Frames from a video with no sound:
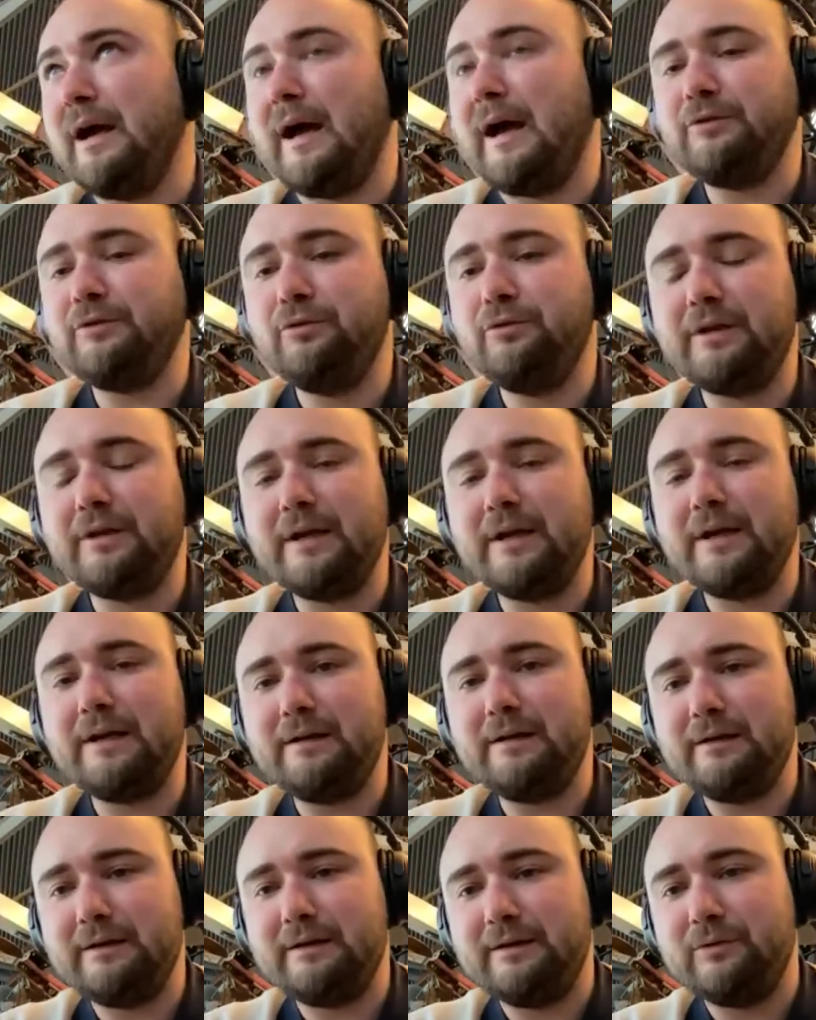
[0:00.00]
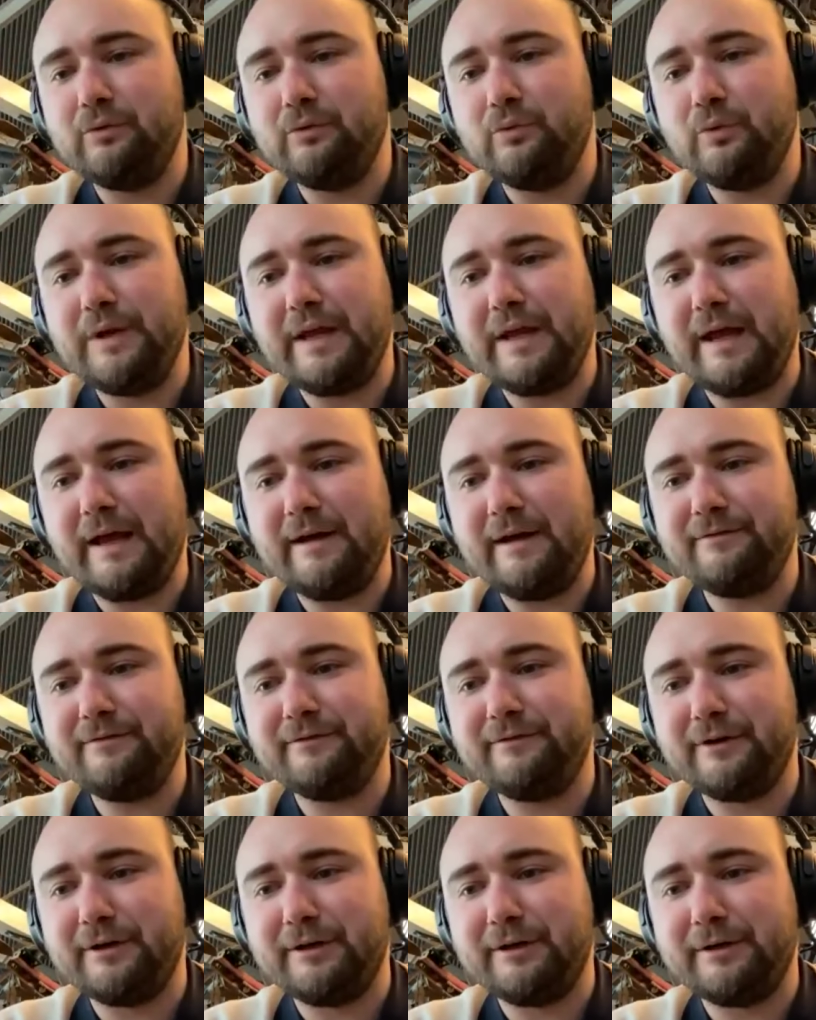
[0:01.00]
at Hugel, we
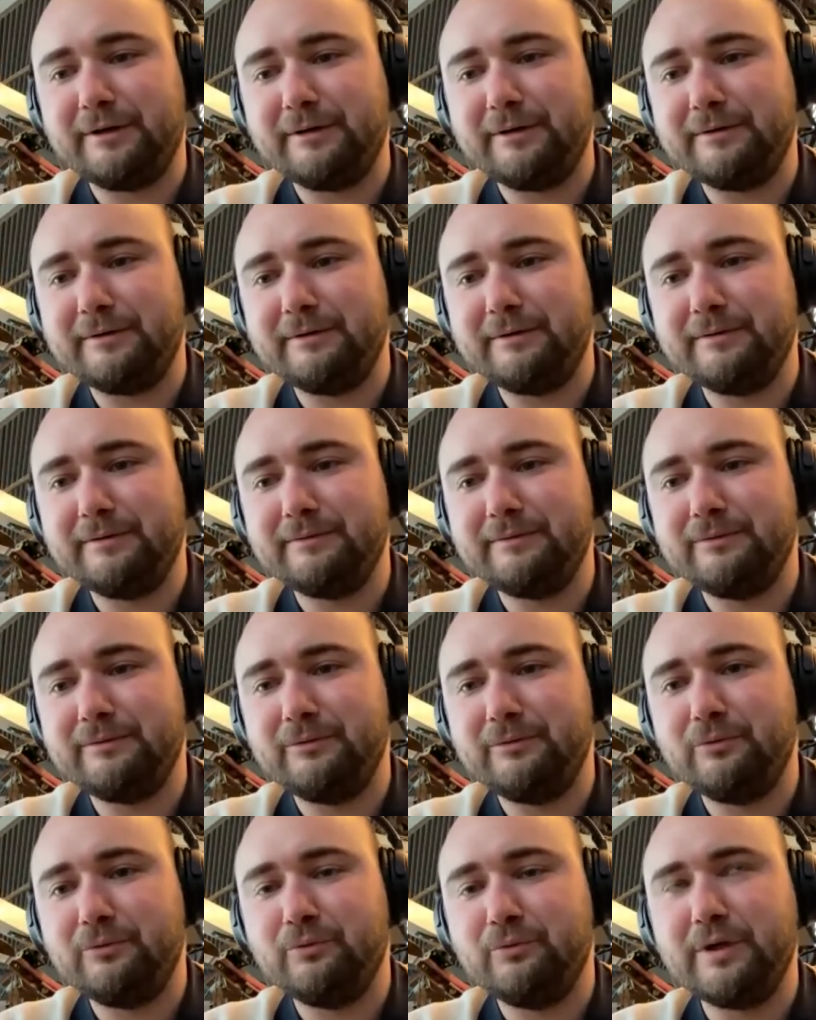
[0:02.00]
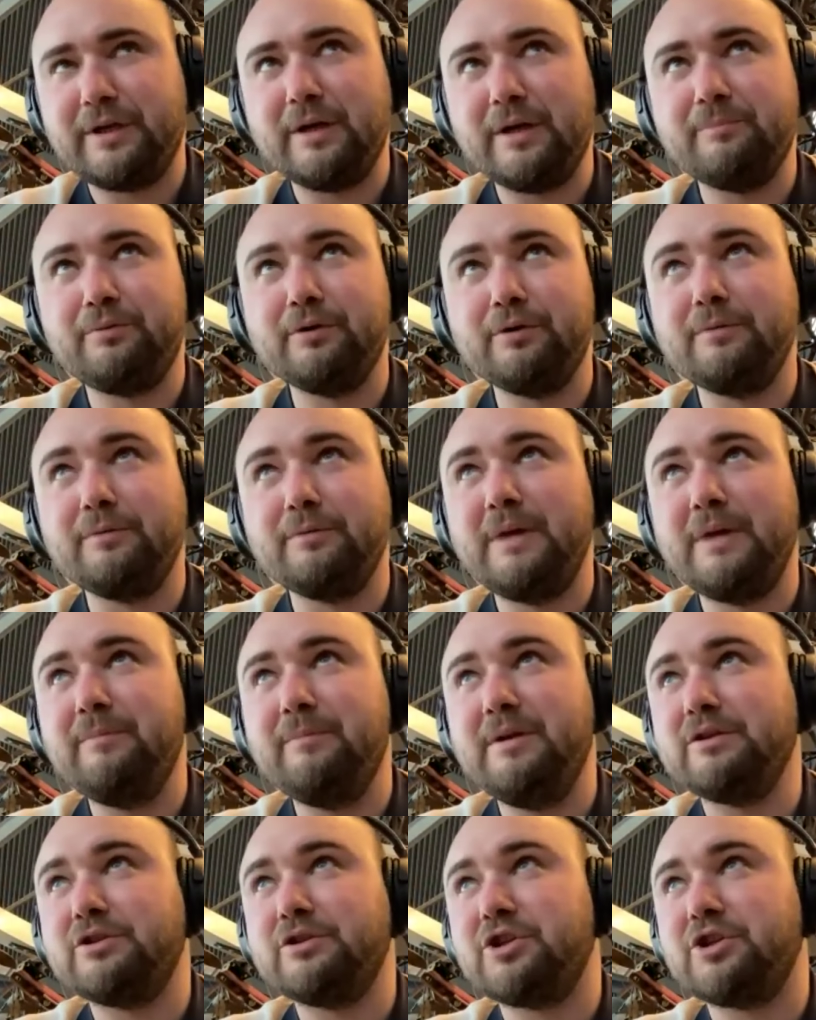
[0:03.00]
have uh, we can put on
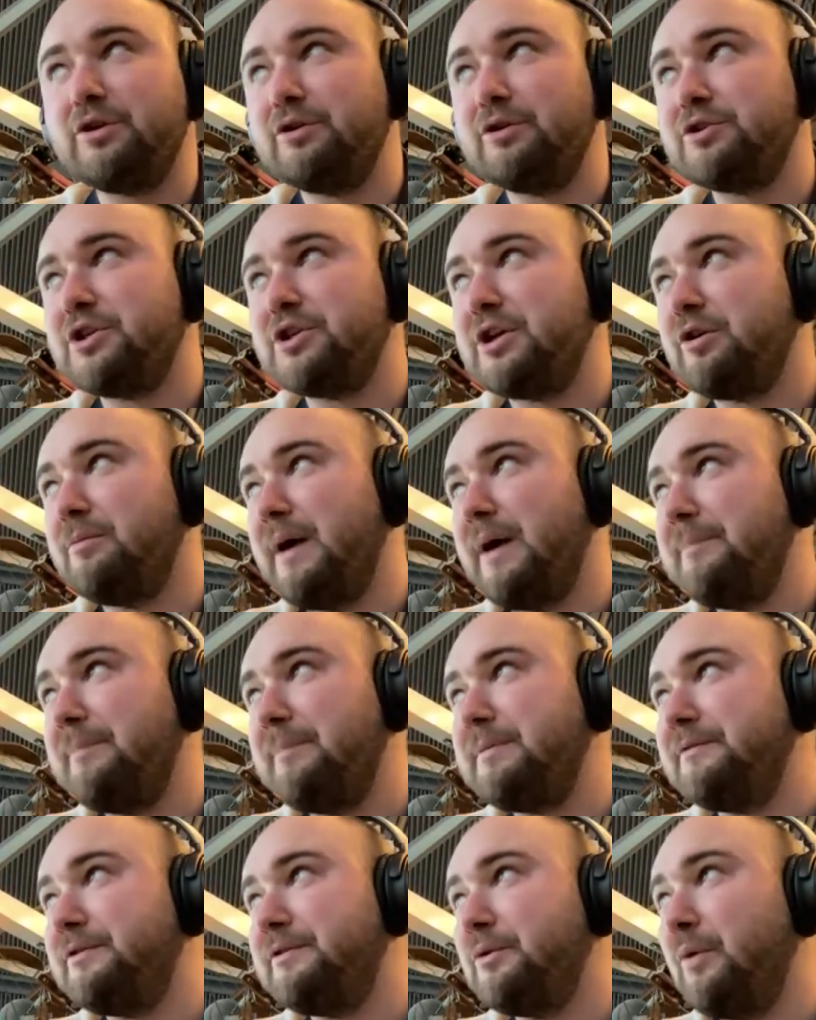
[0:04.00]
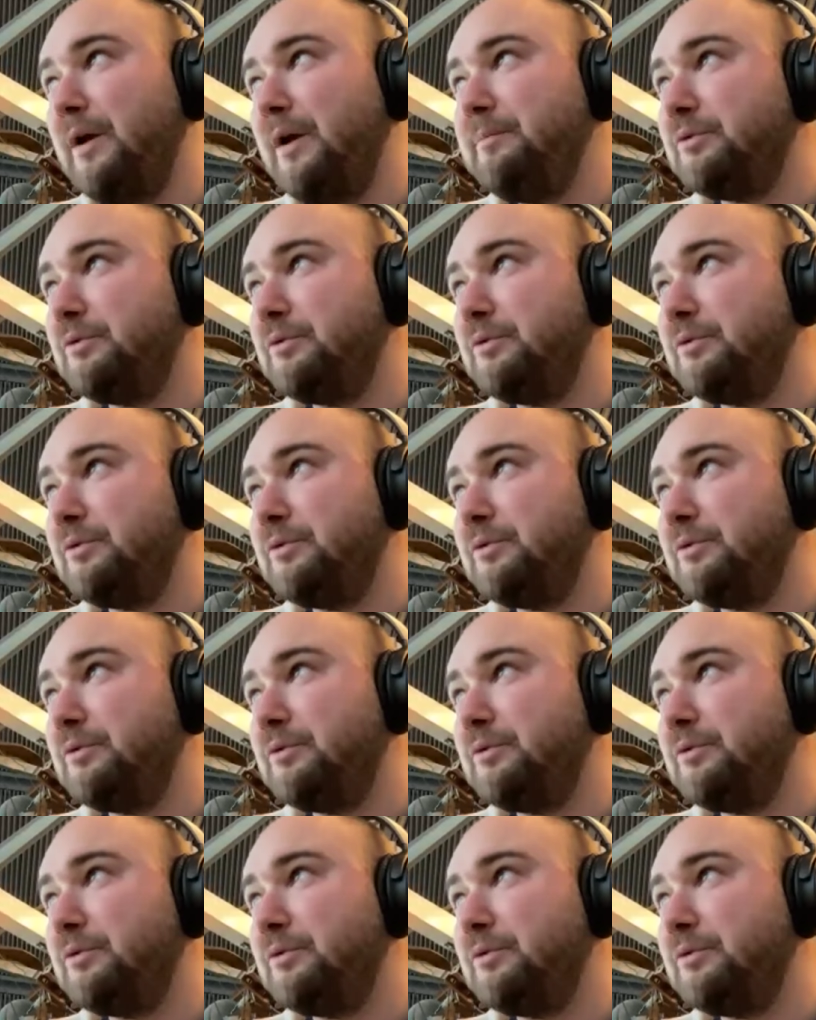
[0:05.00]
maybe the geological map if you want